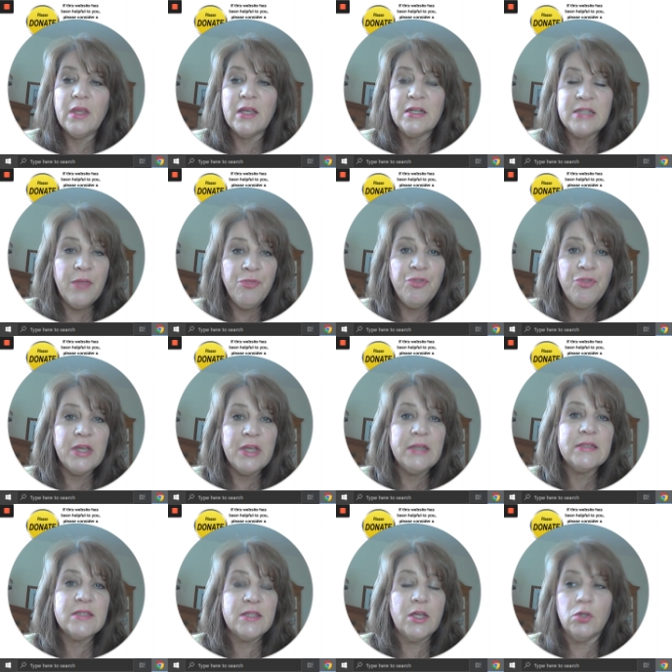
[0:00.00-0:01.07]
10
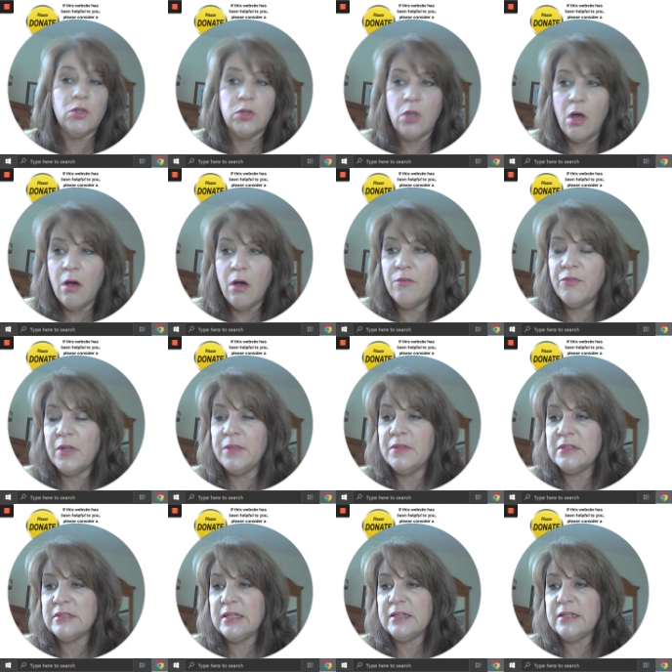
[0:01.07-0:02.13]
things they'll love. And
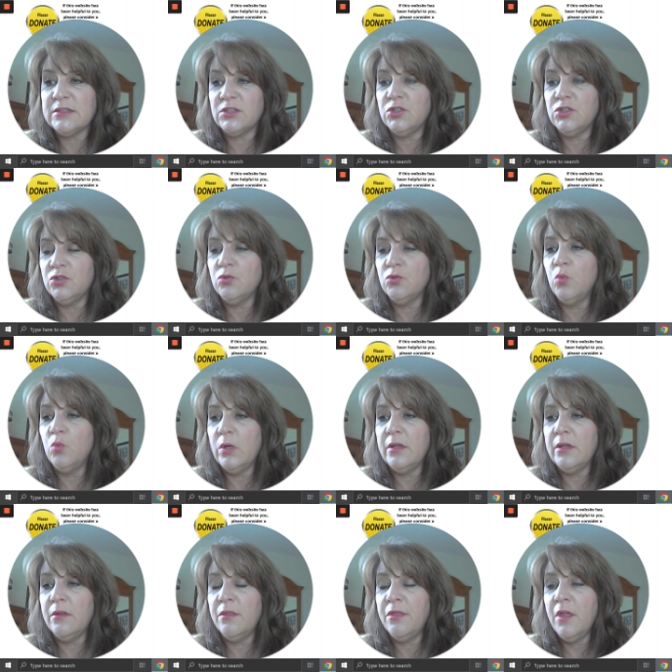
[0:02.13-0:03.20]
this has to do
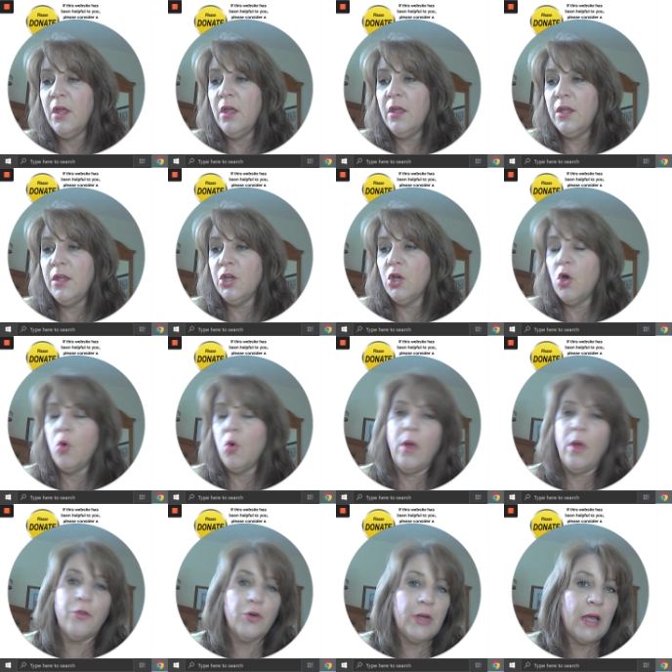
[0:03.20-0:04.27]
with, you know,
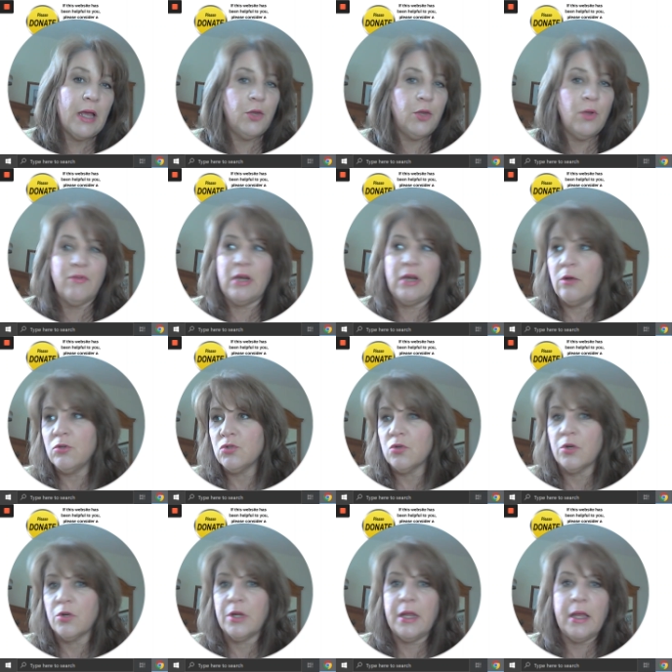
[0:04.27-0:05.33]
whether or not you have an
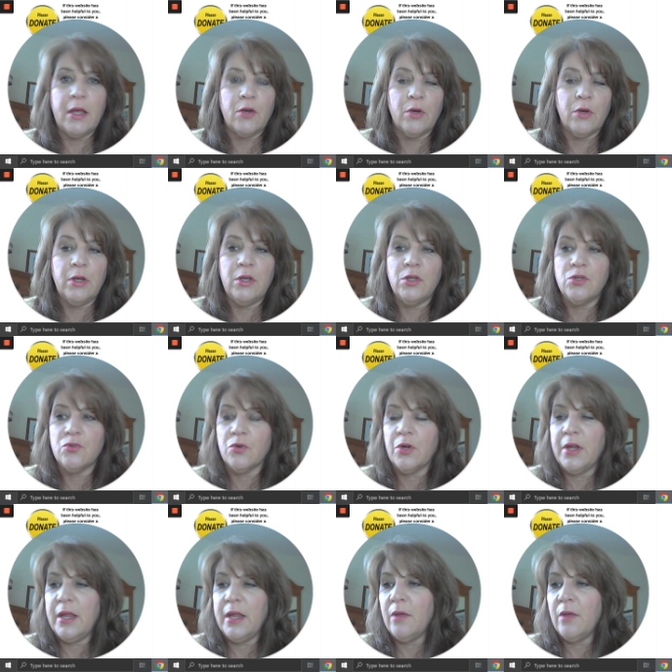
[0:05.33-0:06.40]
outdoor cat or an indoor
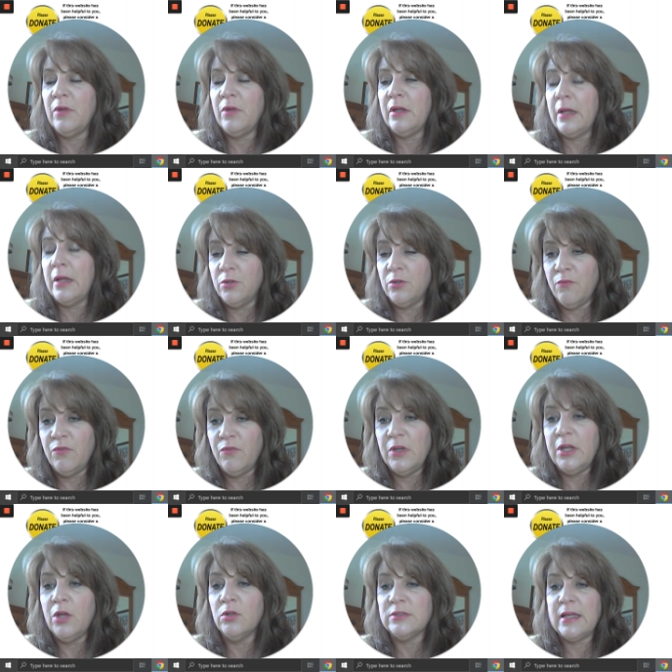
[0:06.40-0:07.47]
cat. I do have
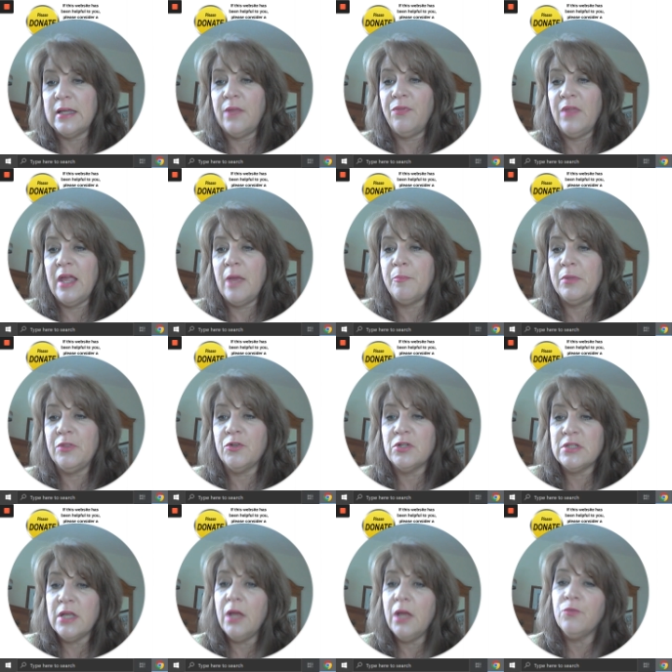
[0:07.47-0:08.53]
videos on that, but there are
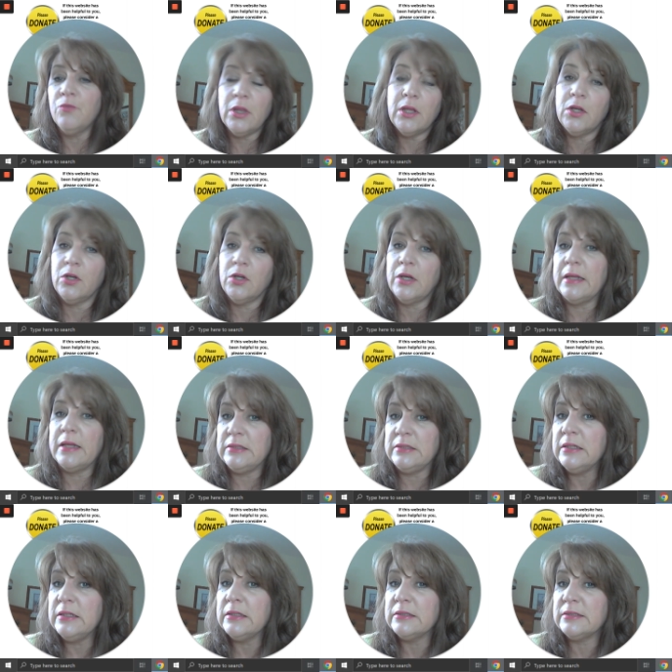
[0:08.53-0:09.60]
10 really good
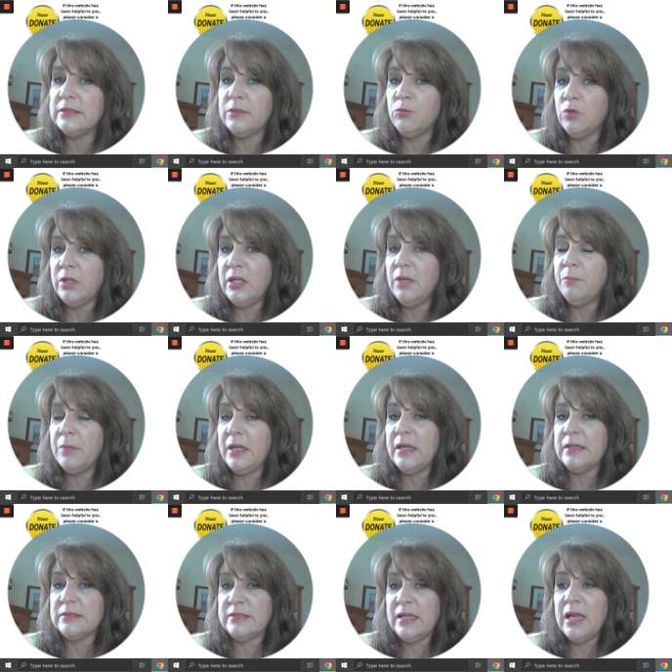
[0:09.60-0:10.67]
ideas that will keep
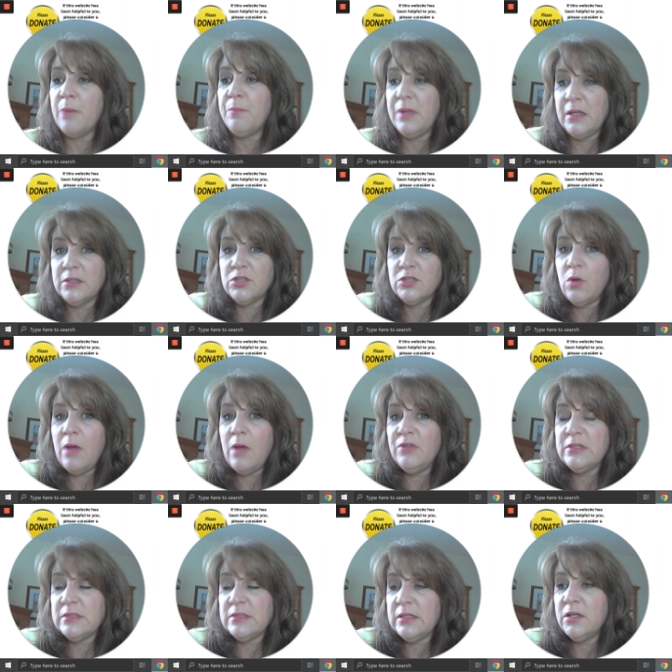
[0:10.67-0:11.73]
cats happy. And so
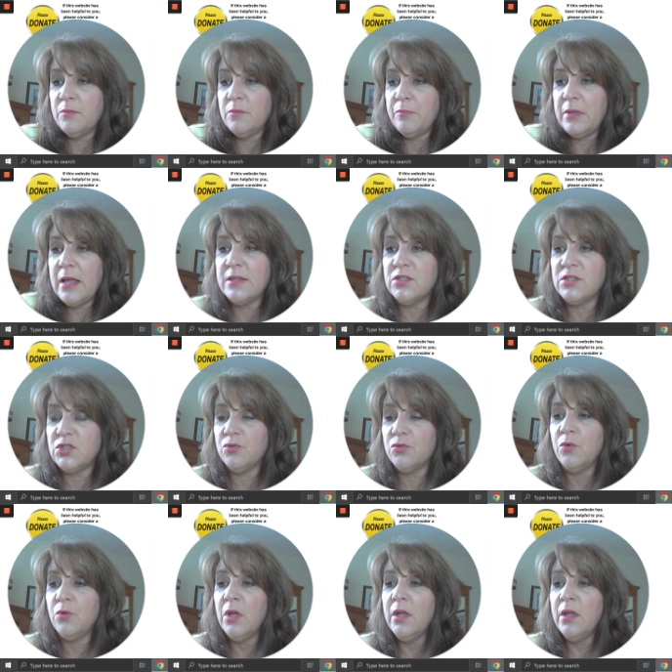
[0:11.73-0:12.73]
obviously it applies to